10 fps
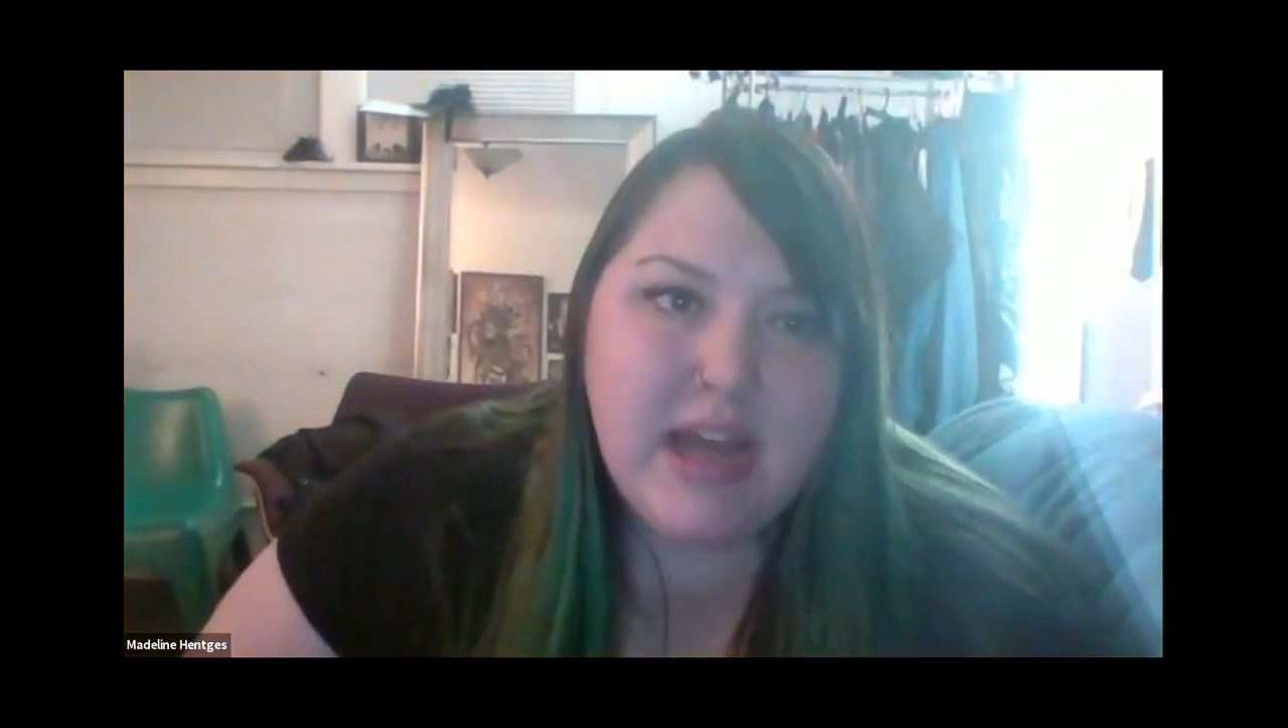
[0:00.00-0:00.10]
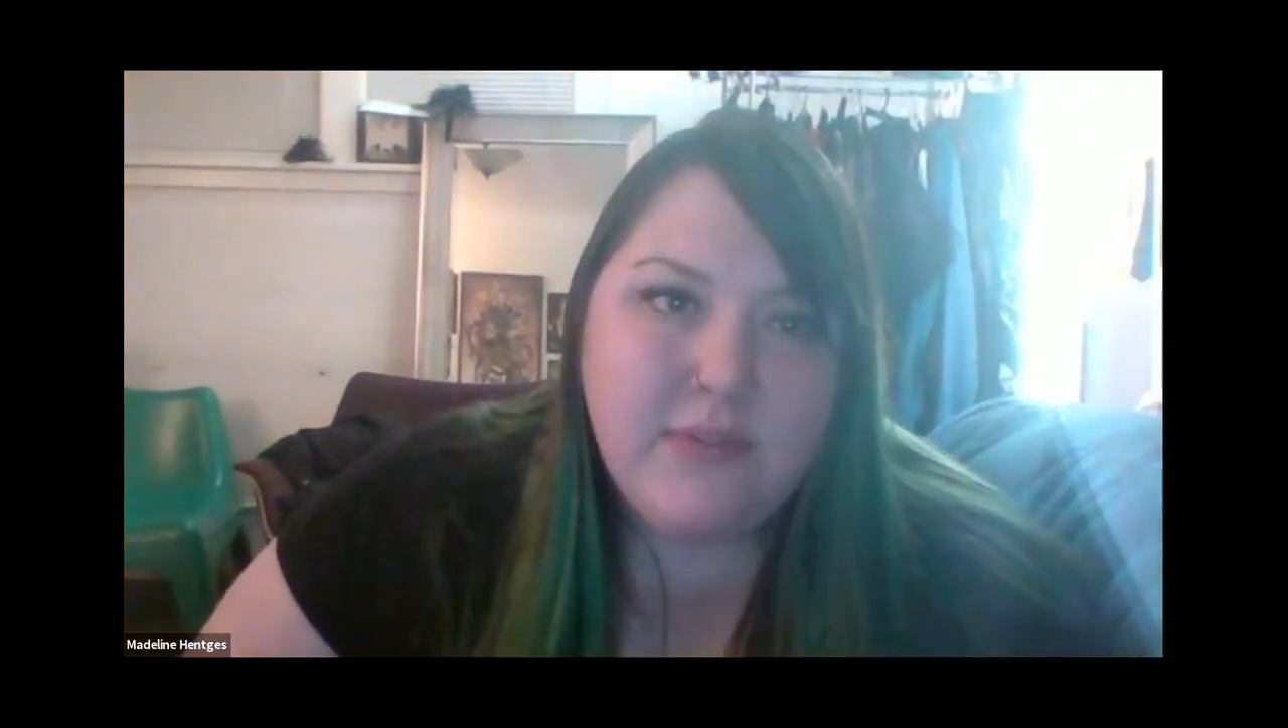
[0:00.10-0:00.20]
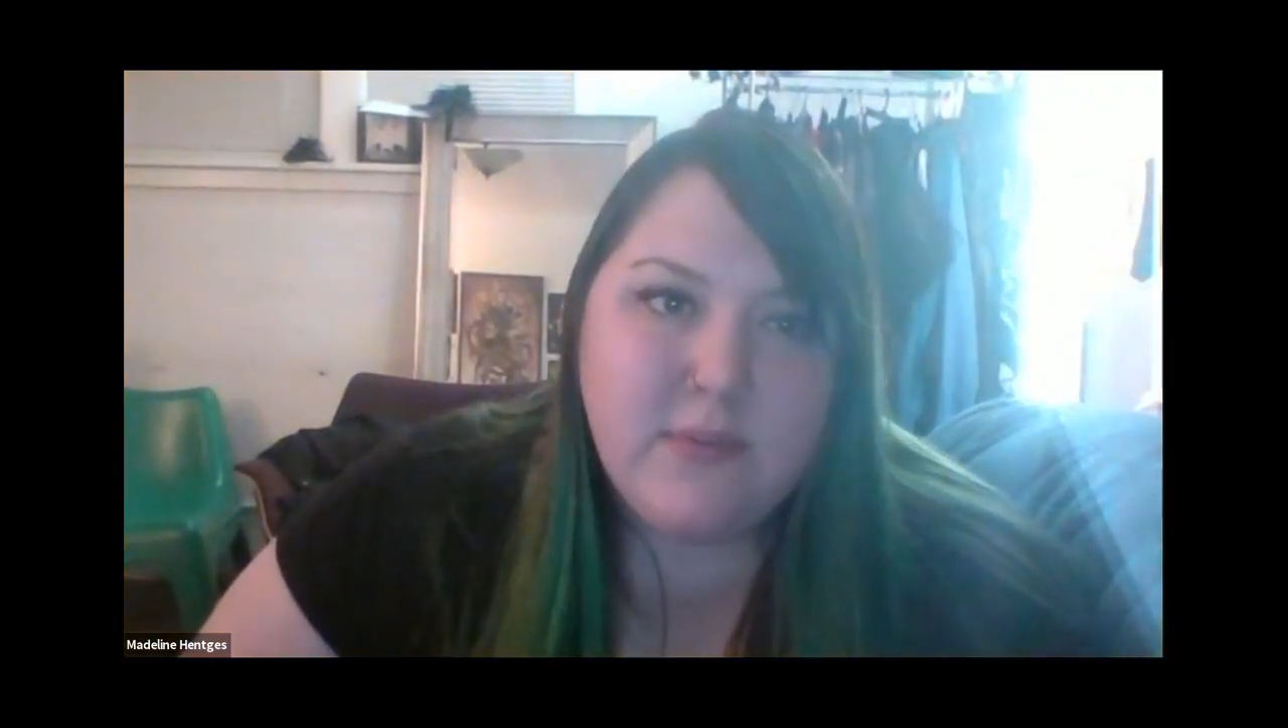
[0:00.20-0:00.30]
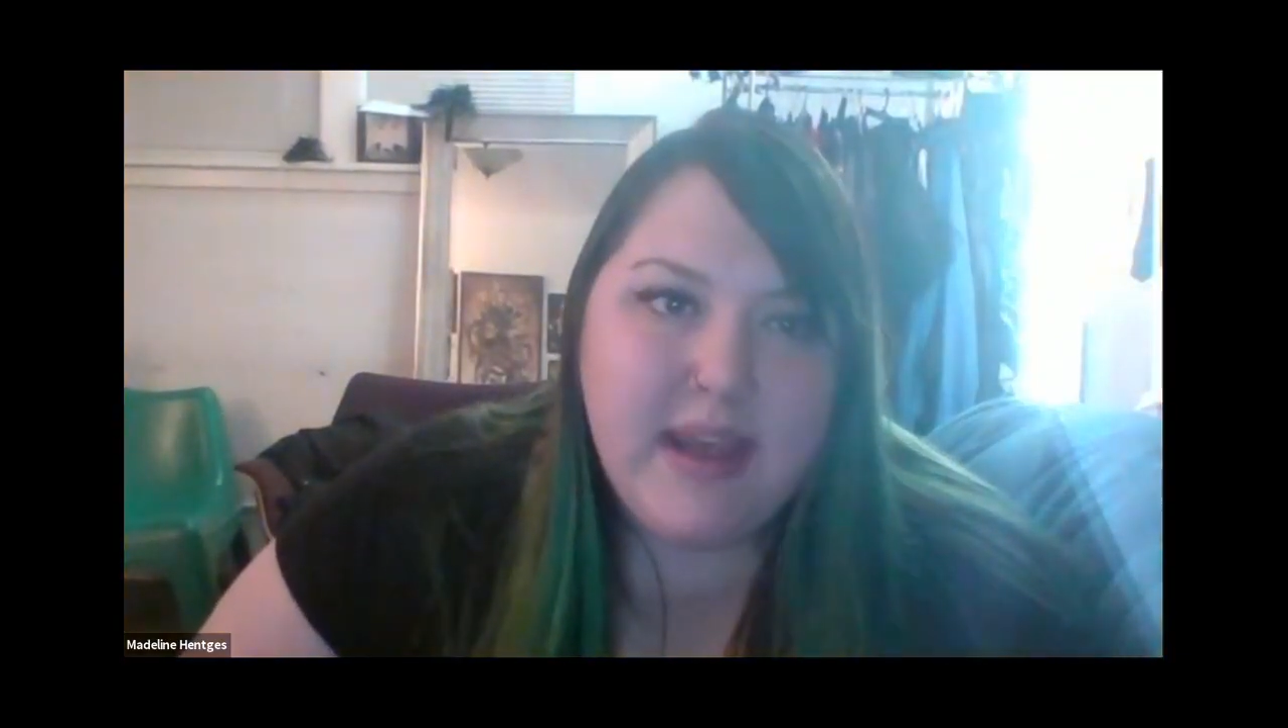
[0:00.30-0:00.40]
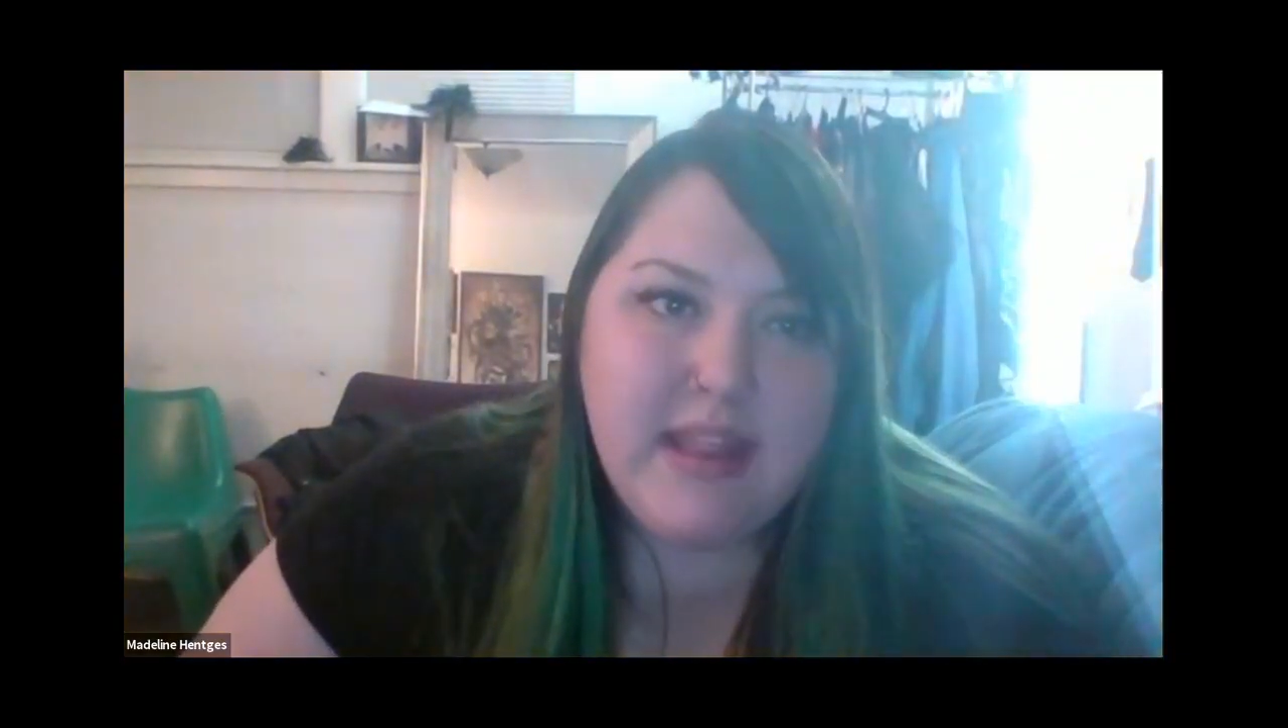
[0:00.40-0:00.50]

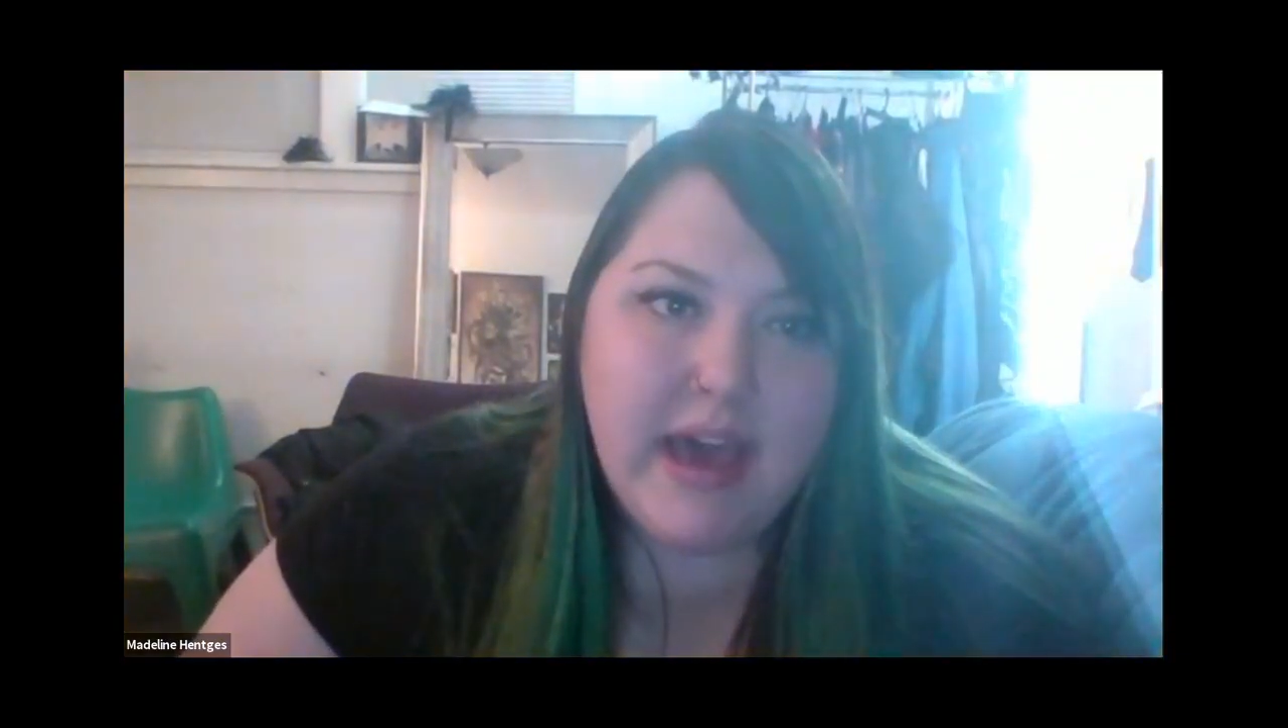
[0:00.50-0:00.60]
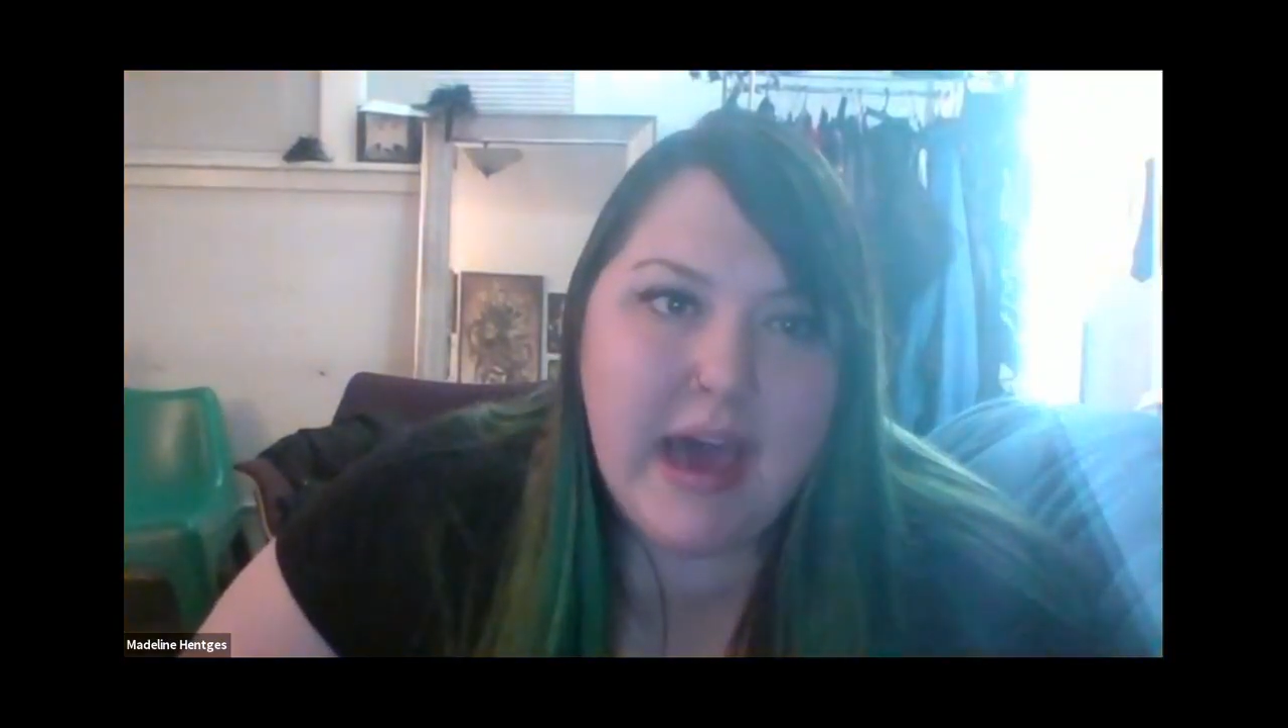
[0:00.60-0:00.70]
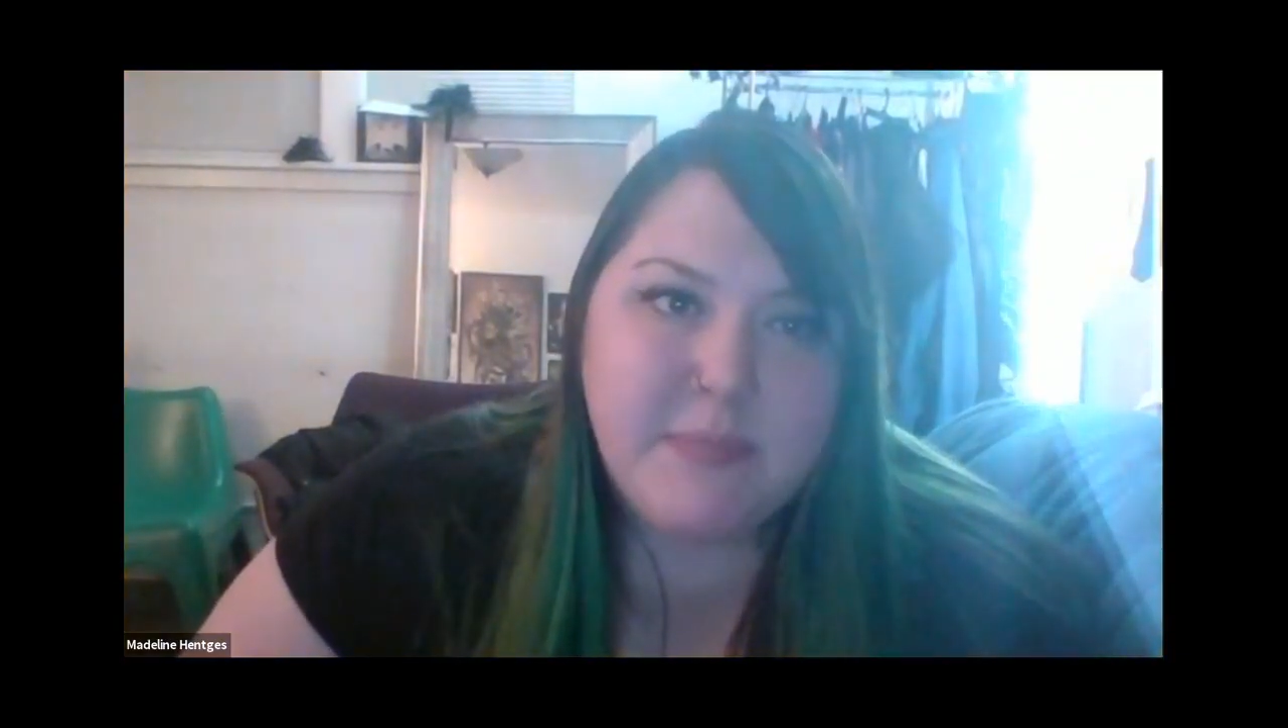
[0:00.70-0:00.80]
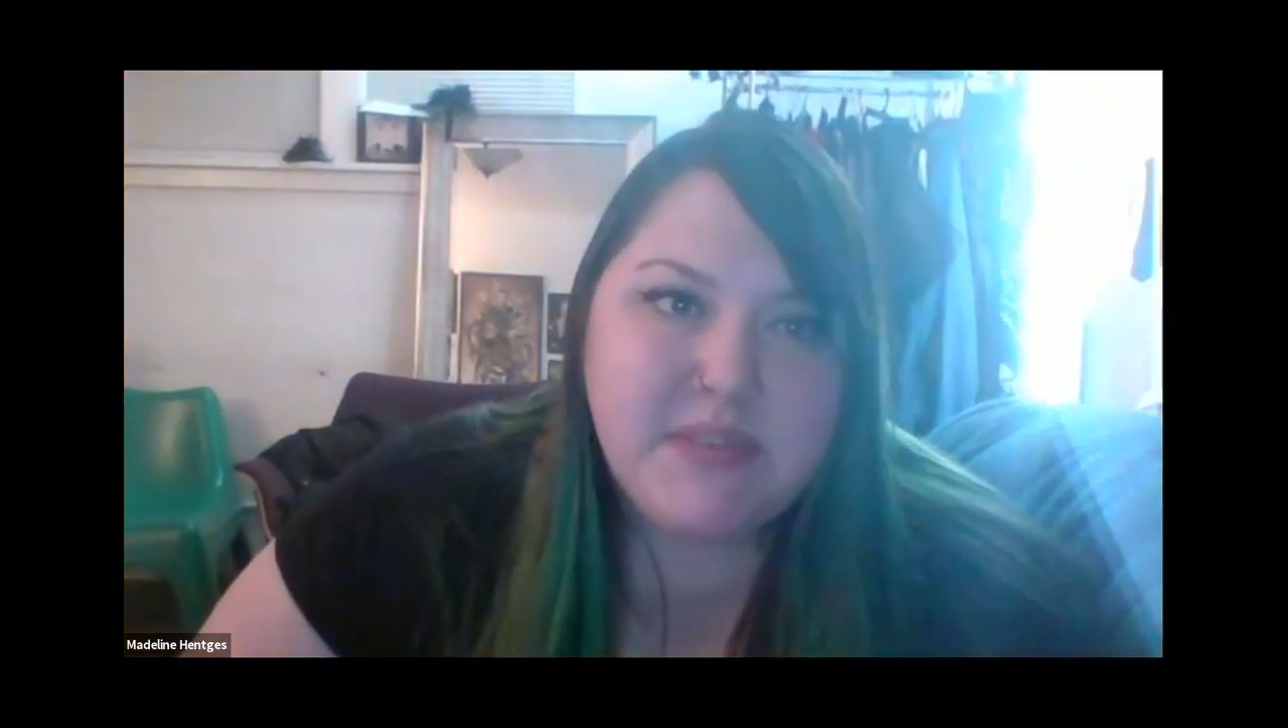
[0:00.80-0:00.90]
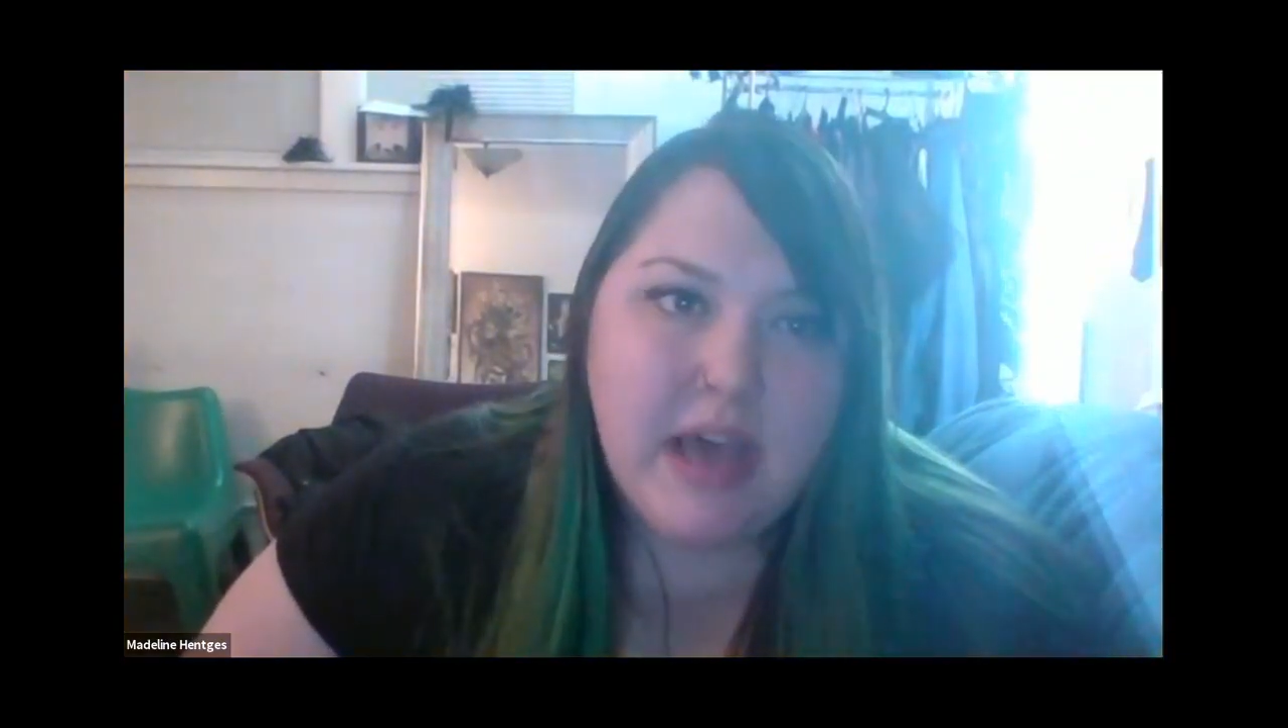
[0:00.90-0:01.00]
off over by
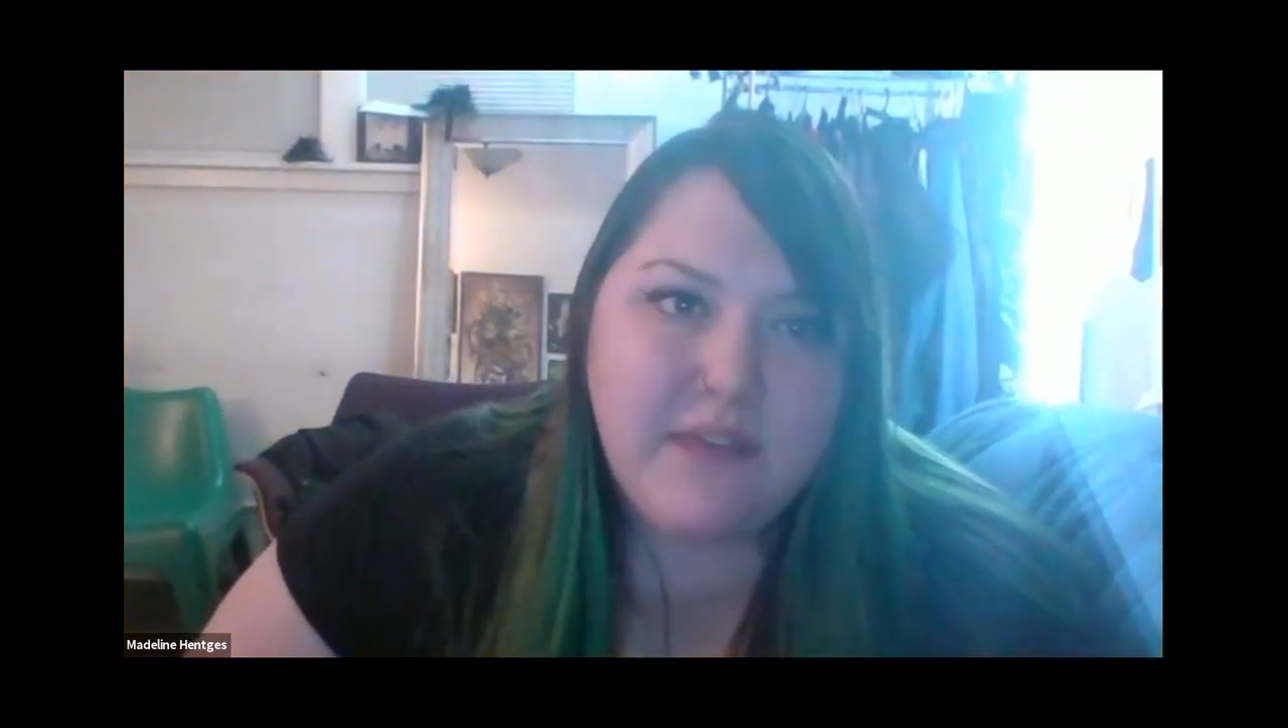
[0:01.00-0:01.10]
the ops